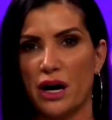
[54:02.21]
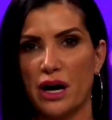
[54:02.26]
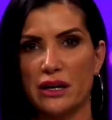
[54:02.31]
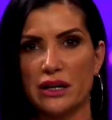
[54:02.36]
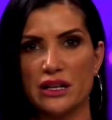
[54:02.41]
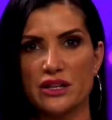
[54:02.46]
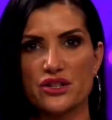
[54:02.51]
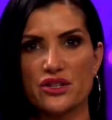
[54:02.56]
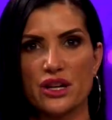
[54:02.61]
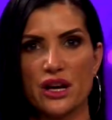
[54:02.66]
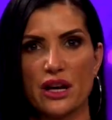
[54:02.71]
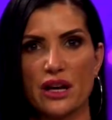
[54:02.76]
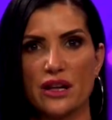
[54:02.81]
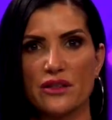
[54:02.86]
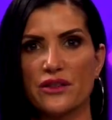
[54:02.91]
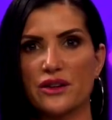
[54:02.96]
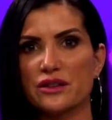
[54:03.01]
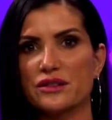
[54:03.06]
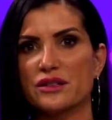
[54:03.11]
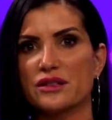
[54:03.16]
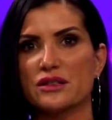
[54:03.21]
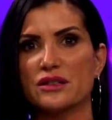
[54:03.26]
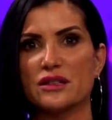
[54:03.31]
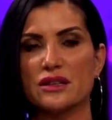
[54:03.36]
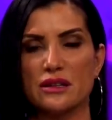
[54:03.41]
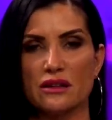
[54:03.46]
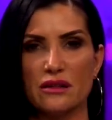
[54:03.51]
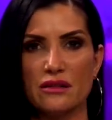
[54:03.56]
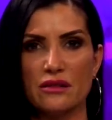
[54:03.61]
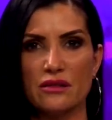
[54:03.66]
punished, they're
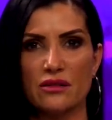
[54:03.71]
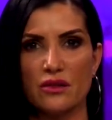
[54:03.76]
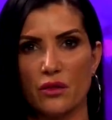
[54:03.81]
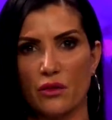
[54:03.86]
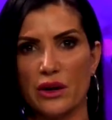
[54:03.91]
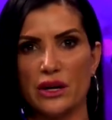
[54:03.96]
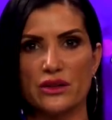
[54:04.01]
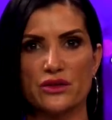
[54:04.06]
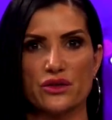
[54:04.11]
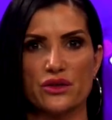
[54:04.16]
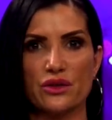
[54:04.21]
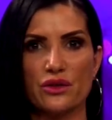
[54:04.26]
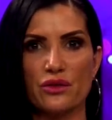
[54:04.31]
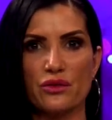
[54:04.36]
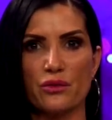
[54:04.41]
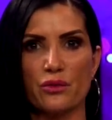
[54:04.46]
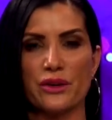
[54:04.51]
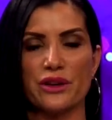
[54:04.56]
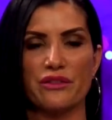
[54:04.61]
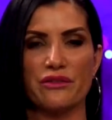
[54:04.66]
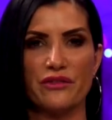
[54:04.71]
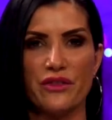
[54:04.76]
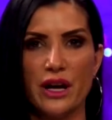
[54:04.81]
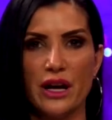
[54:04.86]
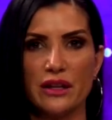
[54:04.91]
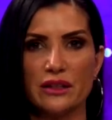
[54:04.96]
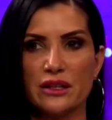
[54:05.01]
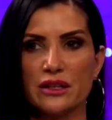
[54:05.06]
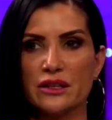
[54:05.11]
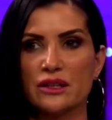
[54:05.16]
still going to
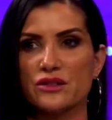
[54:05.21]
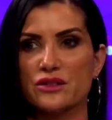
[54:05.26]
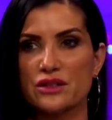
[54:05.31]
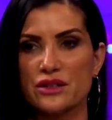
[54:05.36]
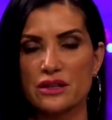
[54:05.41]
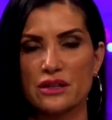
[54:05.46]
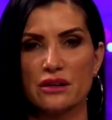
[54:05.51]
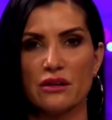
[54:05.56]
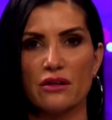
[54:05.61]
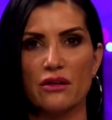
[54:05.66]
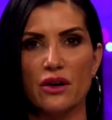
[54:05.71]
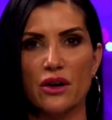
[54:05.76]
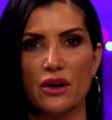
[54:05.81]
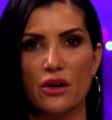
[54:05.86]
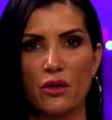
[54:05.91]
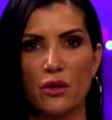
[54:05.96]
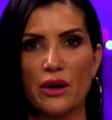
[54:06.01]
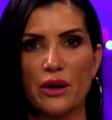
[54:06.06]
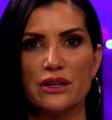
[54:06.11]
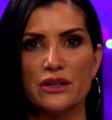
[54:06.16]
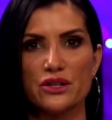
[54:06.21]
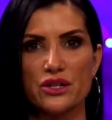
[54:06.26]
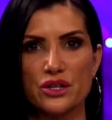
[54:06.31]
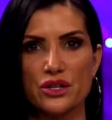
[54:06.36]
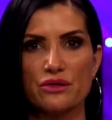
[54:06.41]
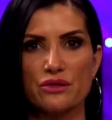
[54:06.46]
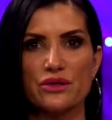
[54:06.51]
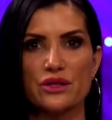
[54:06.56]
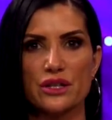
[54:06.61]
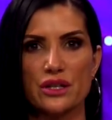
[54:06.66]
reoffend and they're still going to
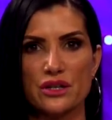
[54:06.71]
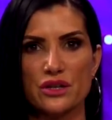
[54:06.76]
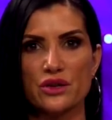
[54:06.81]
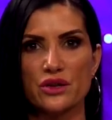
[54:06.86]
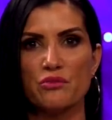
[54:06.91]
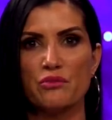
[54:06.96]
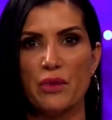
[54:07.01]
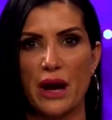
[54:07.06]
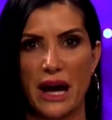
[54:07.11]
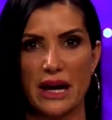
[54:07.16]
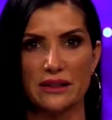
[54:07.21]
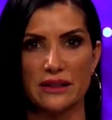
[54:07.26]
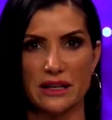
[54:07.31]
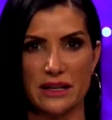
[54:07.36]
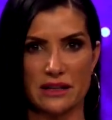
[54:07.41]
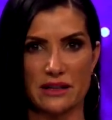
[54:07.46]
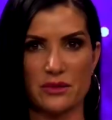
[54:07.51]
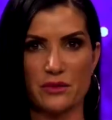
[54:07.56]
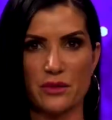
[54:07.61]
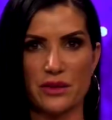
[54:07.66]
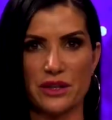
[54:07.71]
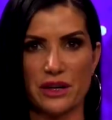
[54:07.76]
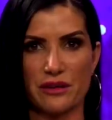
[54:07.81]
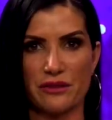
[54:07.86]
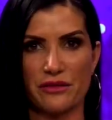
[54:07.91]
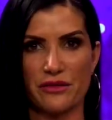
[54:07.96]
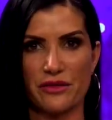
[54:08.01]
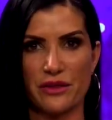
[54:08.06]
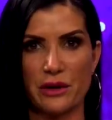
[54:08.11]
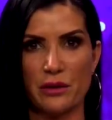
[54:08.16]
choose to do bad things with their
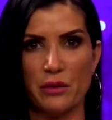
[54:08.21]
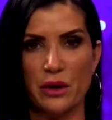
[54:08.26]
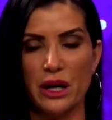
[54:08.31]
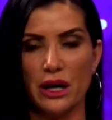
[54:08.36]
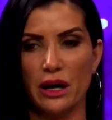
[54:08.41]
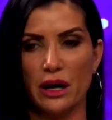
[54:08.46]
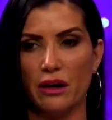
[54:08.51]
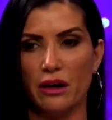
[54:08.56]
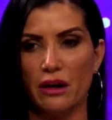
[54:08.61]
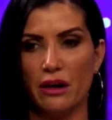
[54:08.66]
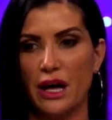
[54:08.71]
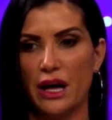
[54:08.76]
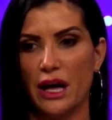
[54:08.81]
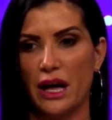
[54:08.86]
free will.